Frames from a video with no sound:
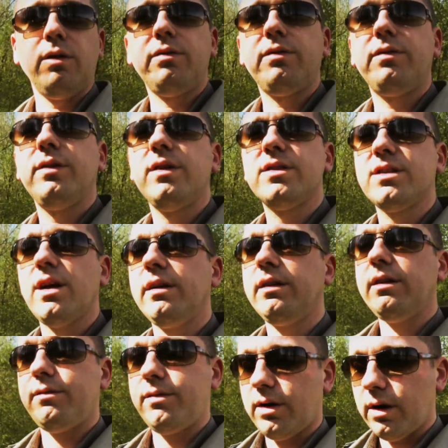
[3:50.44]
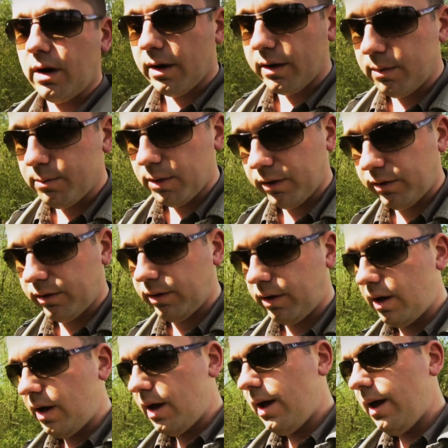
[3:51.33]
of scientific
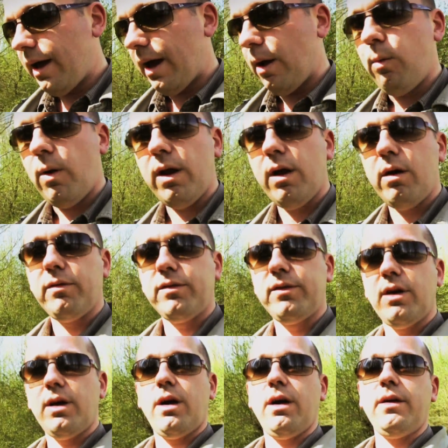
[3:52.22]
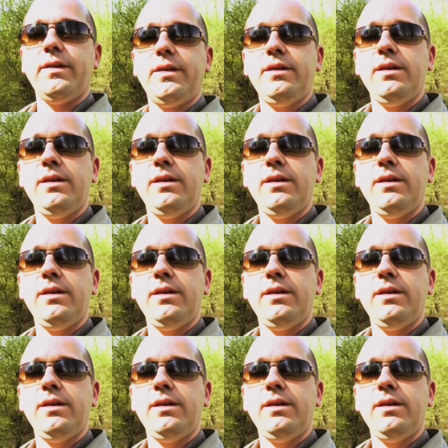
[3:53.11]
arguments. And one of the